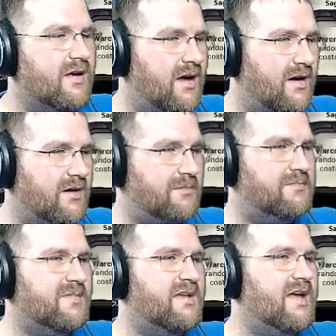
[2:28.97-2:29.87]
And
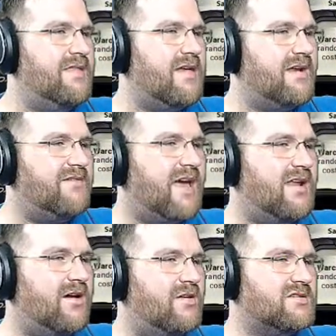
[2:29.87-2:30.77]
then I've
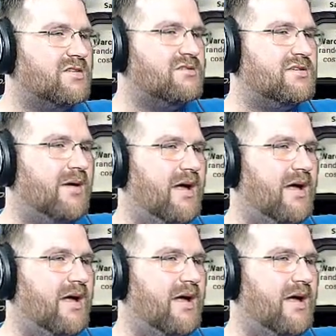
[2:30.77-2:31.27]
got also some